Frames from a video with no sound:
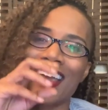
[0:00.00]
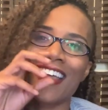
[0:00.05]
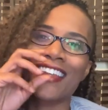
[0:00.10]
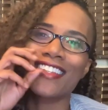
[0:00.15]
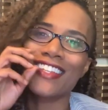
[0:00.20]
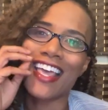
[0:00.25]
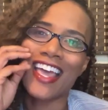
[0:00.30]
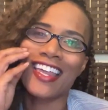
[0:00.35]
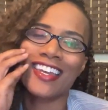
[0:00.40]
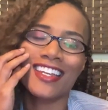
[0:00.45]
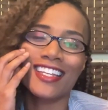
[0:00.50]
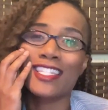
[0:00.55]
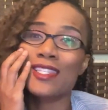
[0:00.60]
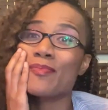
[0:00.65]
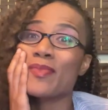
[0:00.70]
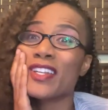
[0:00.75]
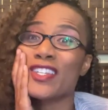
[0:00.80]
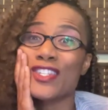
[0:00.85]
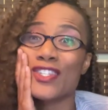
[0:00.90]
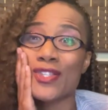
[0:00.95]
And it's
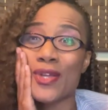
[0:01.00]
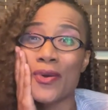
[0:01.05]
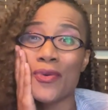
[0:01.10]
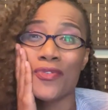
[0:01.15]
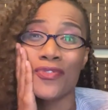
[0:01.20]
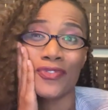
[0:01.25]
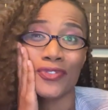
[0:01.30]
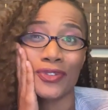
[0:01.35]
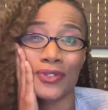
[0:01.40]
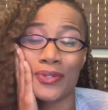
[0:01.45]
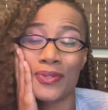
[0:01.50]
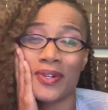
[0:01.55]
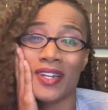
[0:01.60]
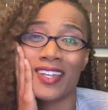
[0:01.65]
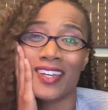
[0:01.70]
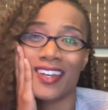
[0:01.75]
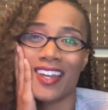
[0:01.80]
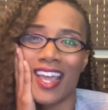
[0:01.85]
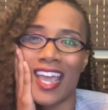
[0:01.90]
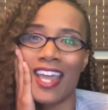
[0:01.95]
been so
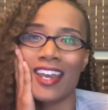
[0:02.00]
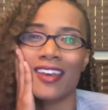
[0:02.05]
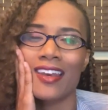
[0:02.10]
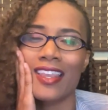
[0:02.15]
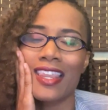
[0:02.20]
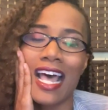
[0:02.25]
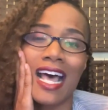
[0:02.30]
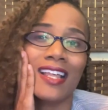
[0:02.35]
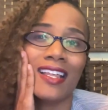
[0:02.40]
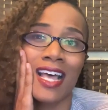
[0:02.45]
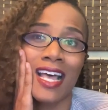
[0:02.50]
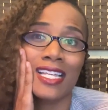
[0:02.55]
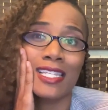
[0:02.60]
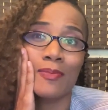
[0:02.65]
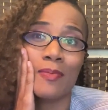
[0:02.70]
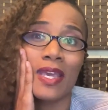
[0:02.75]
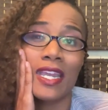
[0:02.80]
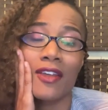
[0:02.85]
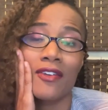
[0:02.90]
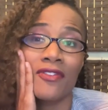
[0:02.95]
fluid, and that
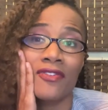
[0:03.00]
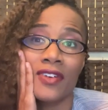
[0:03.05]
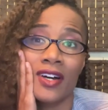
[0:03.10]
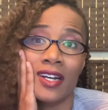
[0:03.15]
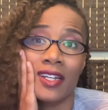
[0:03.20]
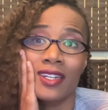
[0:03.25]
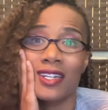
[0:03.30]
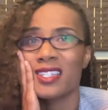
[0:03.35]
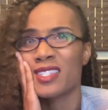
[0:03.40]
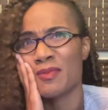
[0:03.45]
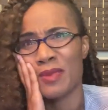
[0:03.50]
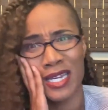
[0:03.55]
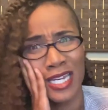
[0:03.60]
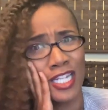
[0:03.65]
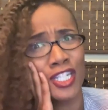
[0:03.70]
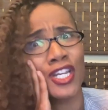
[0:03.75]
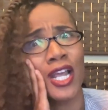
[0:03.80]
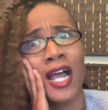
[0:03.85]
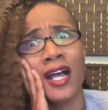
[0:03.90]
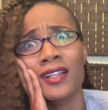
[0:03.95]
has made it fun. It's made
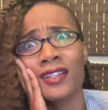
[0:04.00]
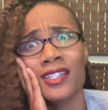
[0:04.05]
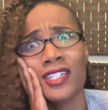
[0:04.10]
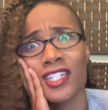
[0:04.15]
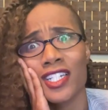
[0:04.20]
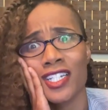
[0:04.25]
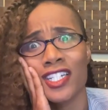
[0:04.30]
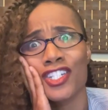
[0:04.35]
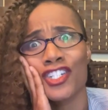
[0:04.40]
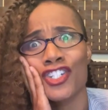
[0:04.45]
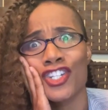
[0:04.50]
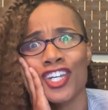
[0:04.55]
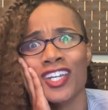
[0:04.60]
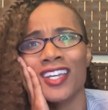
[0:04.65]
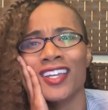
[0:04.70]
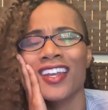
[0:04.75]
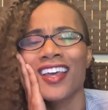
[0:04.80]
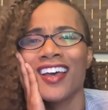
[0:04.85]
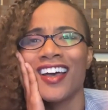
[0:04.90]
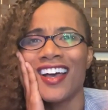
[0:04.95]
it challenging as
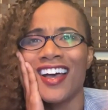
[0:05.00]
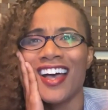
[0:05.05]
shit